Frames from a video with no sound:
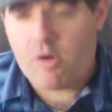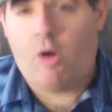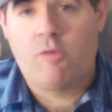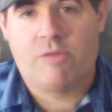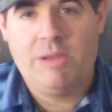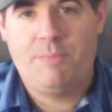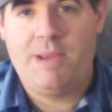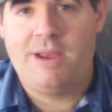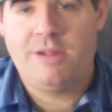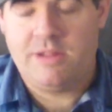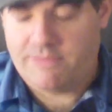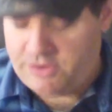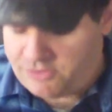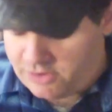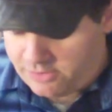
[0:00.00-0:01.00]
they're all repaints
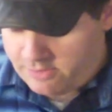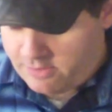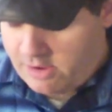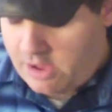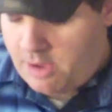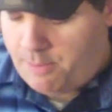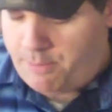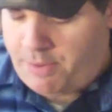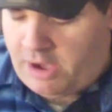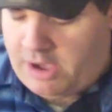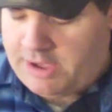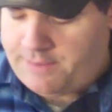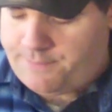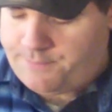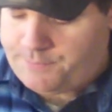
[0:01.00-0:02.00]
of each other,
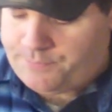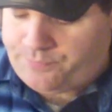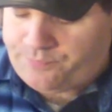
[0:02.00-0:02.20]
but,